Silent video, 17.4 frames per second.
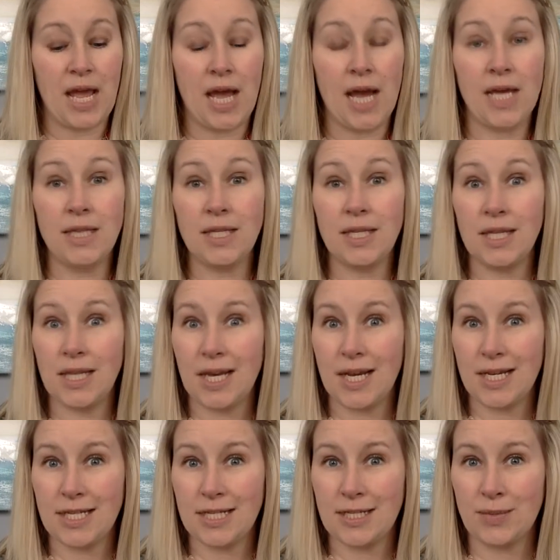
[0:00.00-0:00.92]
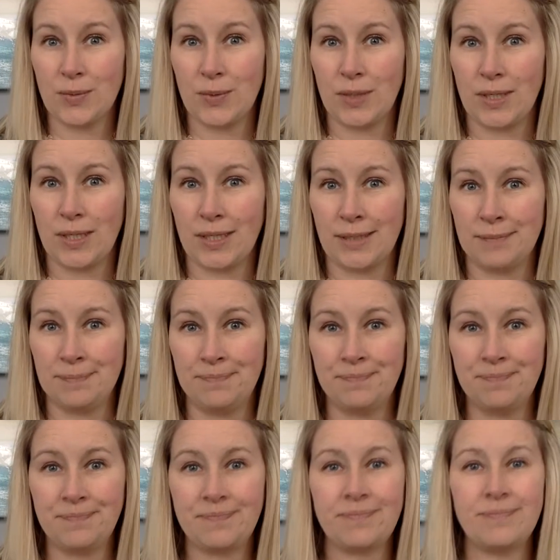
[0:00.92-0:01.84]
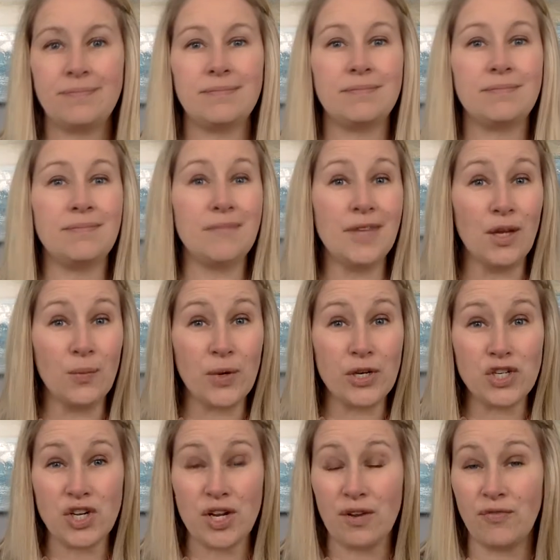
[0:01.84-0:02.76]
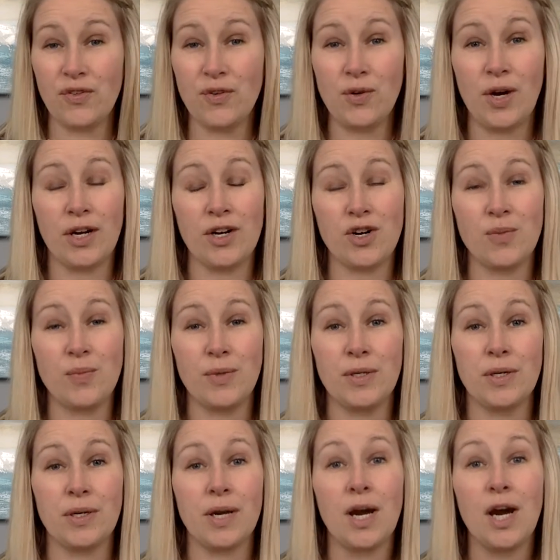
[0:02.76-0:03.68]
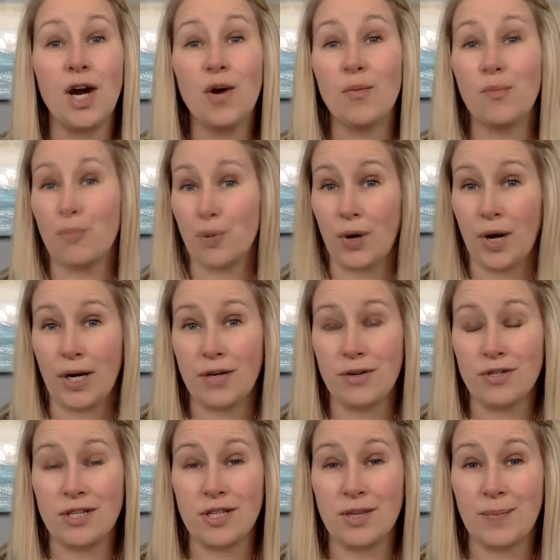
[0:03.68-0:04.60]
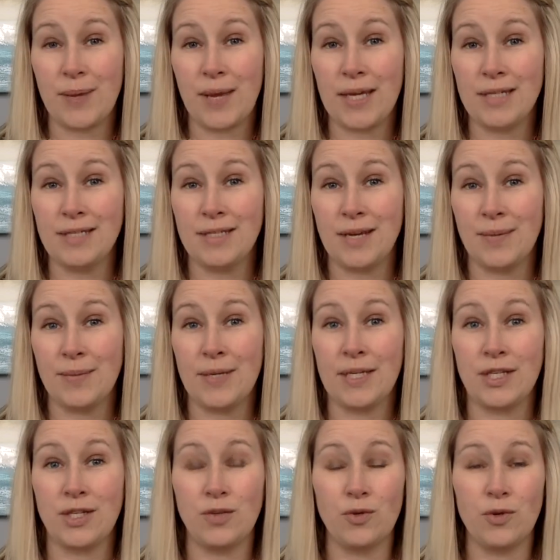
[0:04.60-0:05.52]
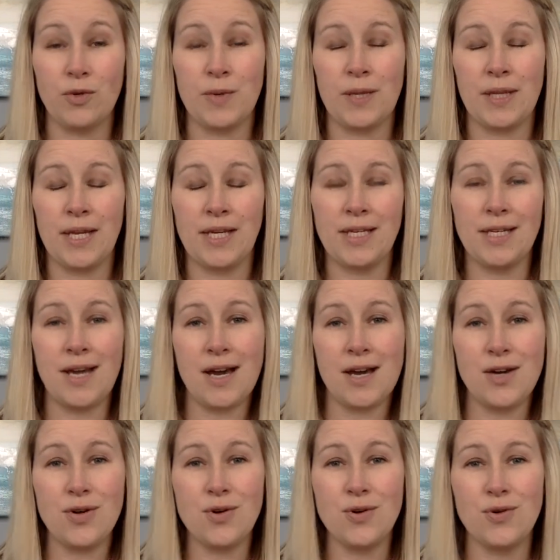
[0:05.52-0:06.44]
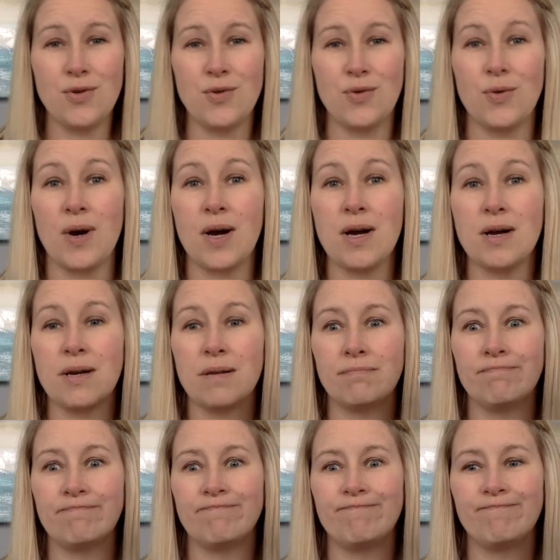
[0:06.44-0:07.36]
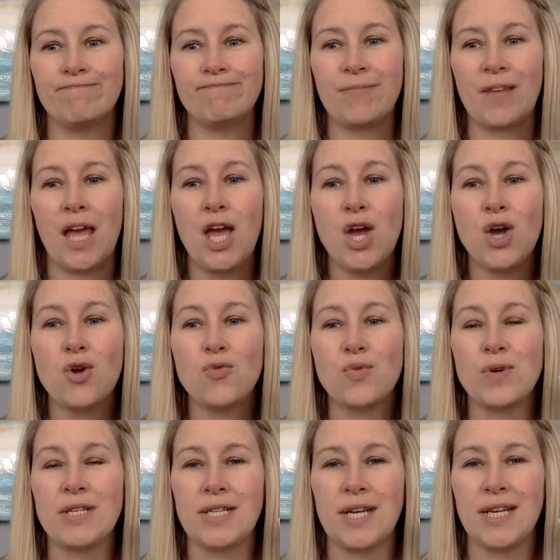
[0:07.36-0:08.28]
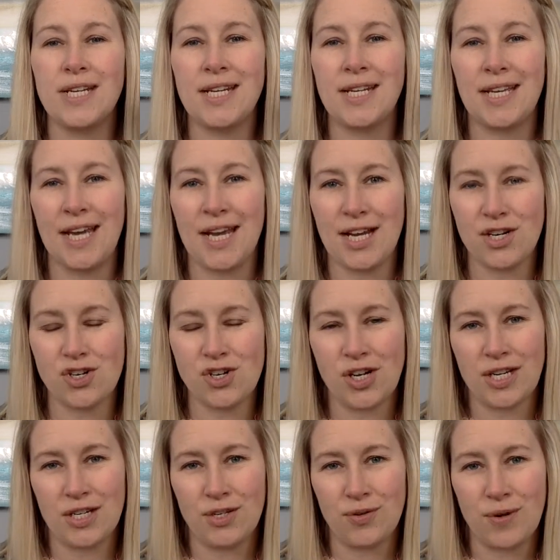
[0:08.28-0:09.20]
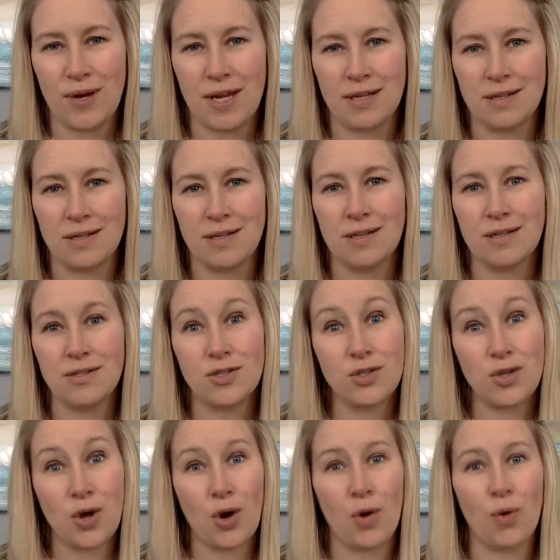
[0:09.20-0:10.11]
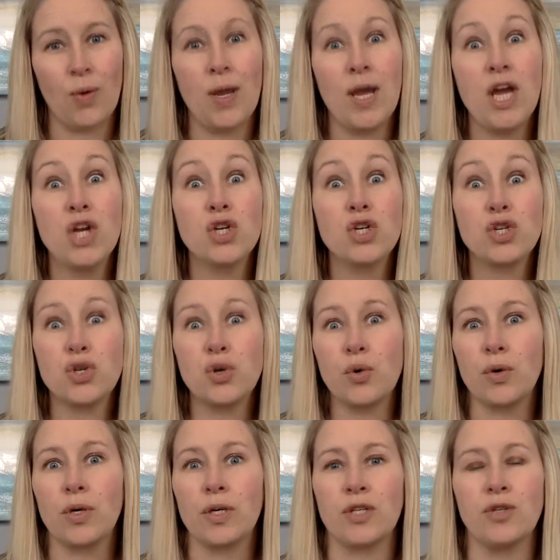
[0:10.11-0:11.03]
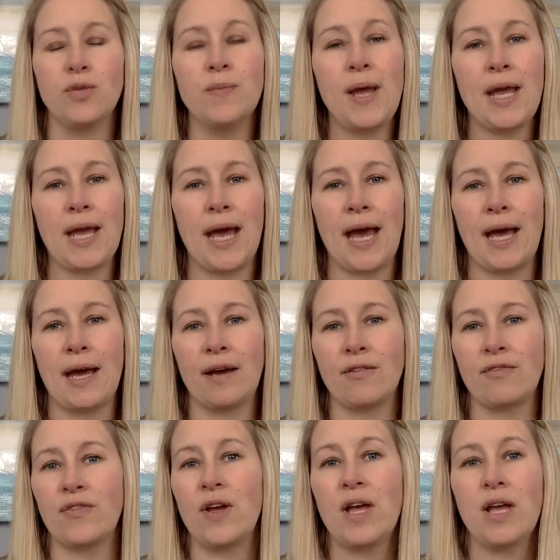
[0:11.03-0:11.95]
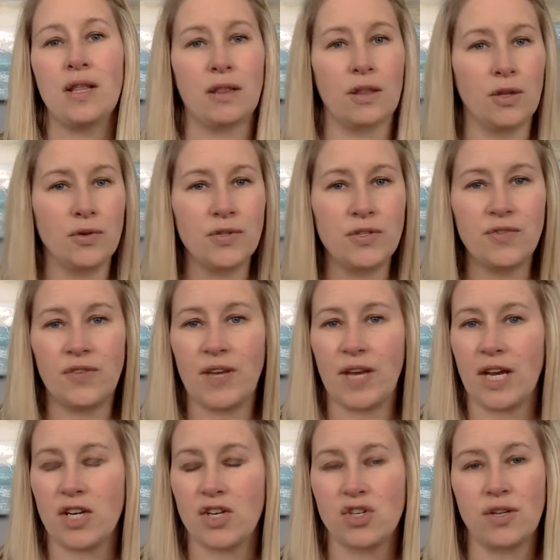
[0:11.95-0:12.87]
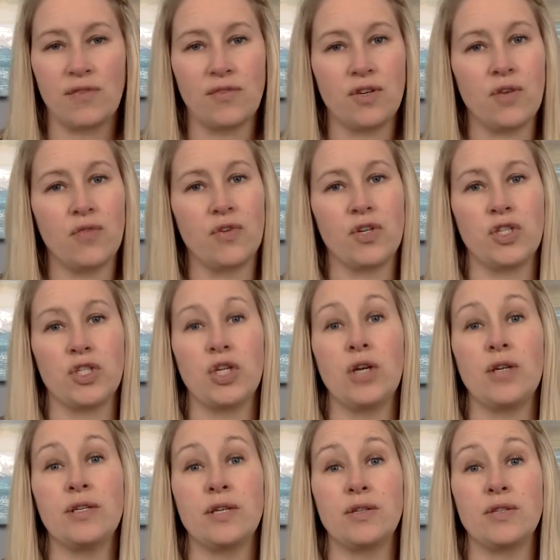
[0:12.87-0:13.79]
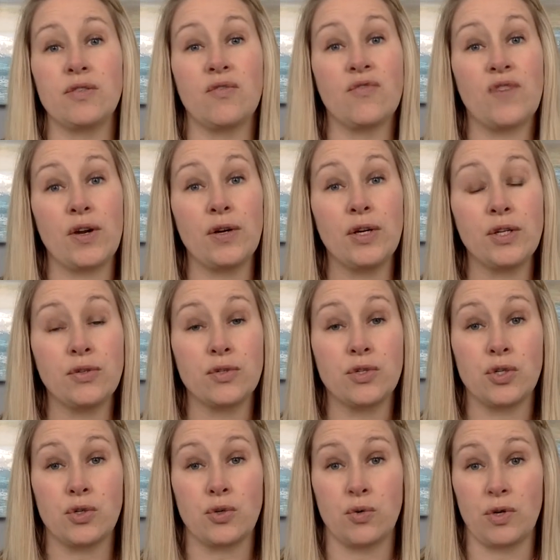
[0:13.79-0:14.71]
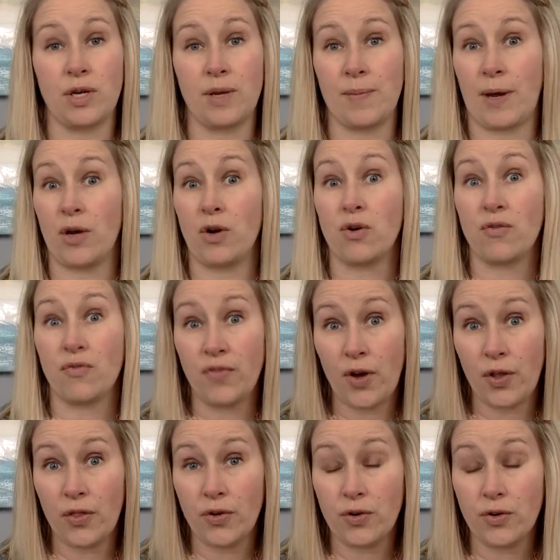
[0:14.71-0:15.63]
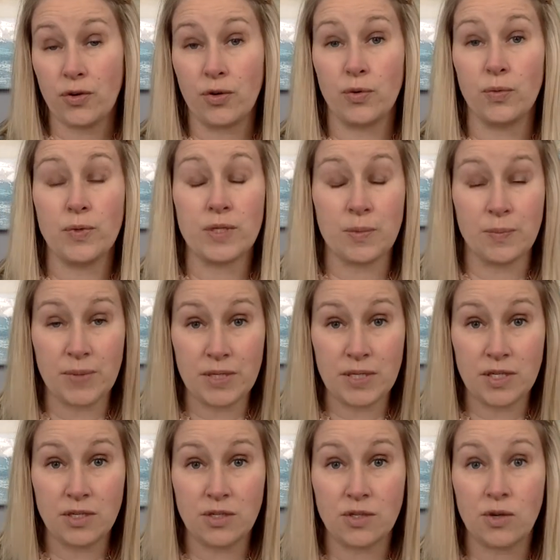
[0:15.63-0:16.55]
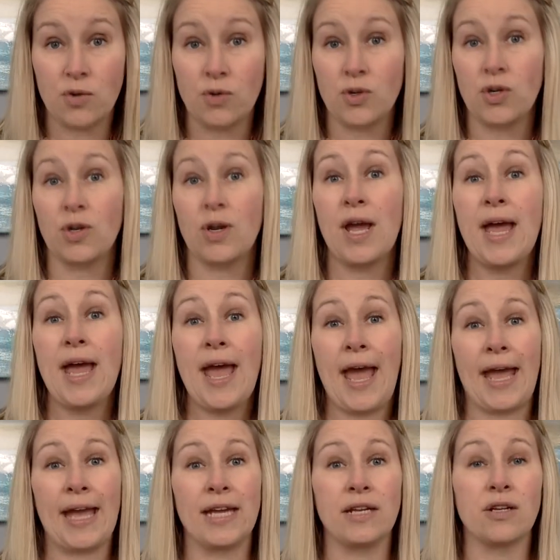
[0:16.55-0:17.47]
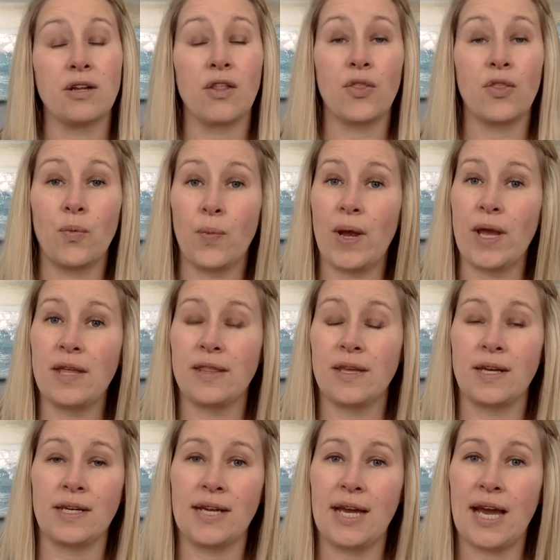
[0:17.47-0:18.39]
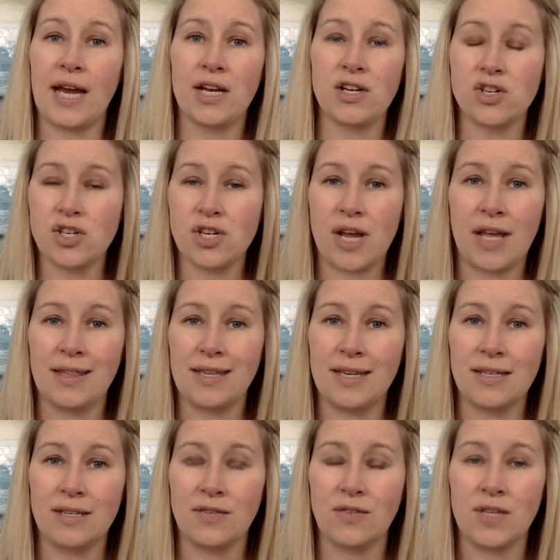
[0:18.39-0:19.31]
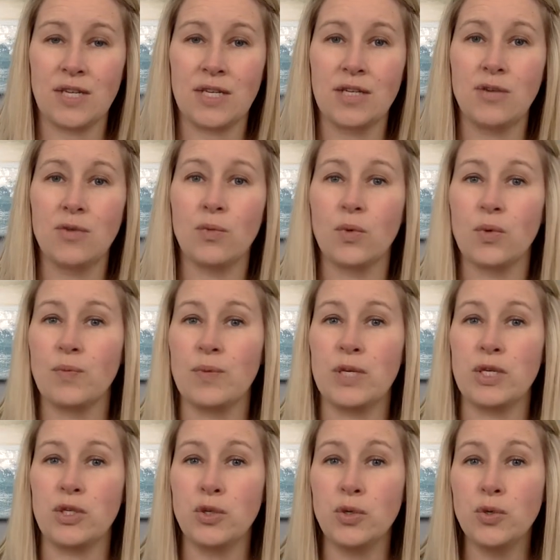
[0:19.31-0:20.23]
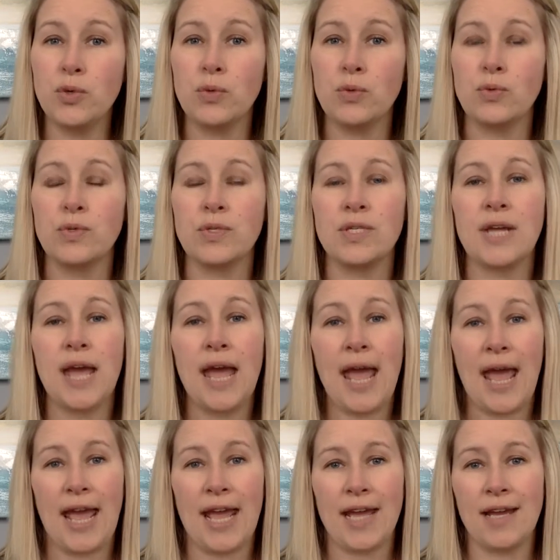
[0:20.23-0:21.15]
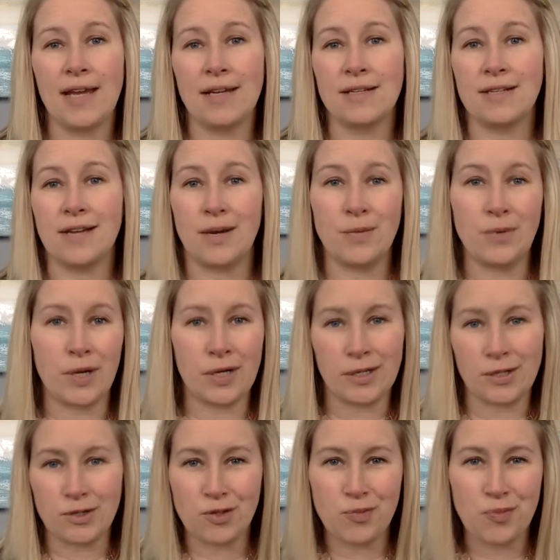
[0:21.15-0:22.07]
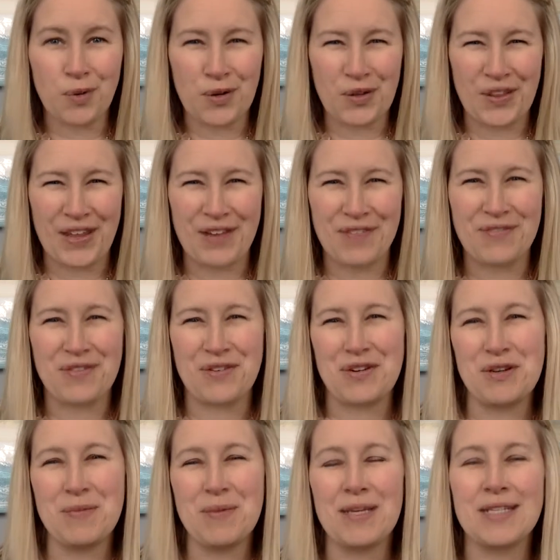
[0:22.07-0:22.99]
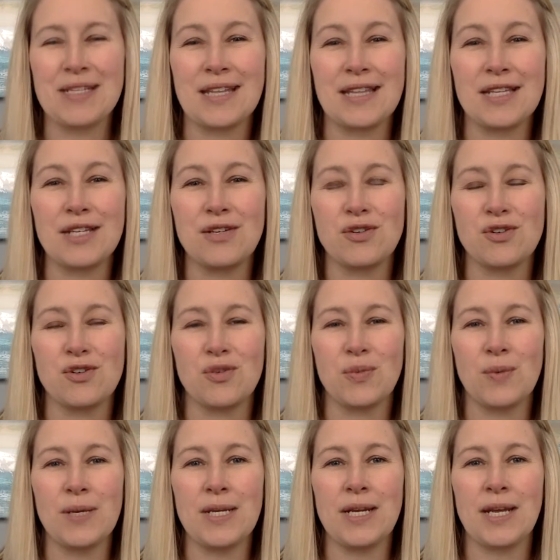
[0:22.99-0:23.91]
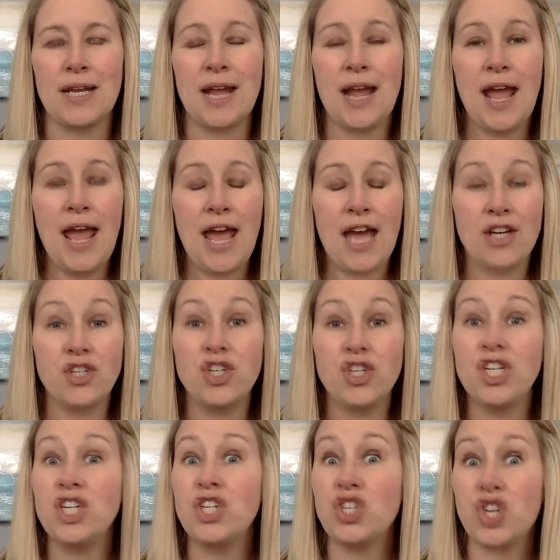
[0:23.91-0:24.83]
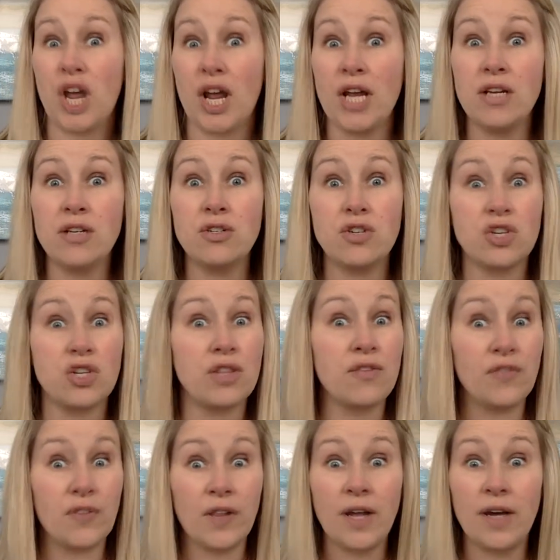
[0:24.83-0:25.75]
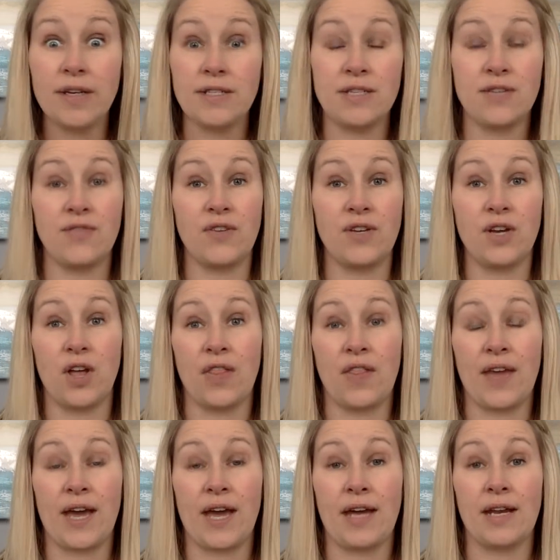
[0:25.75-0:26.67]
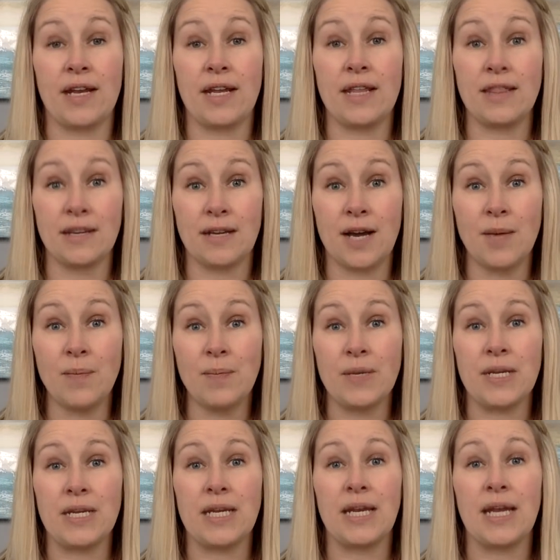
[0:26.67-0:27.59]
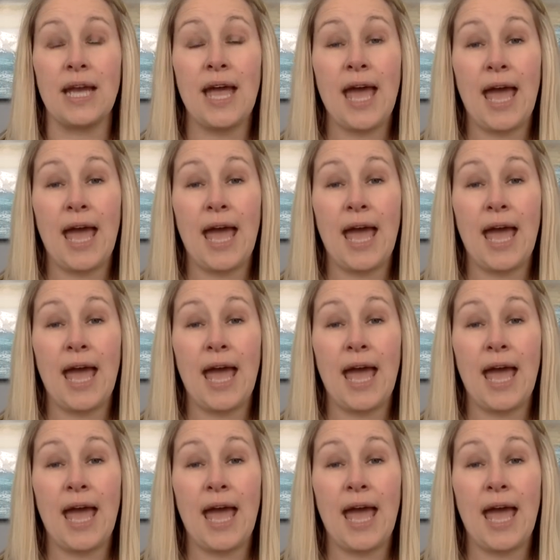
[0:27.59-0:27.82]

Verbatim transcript: And the last one which if you got her book prior to the pandemic, you would have been like, yahoo! Retaining cash at year end. So, sure, you may have loads of cash left over. And Dawn tells a very good story about her father, who was a business owner, and way that cash at the end of the year would be used. And I'm not going to spoil that for you because I think you should read it. And she changed the philosophy on that in the company.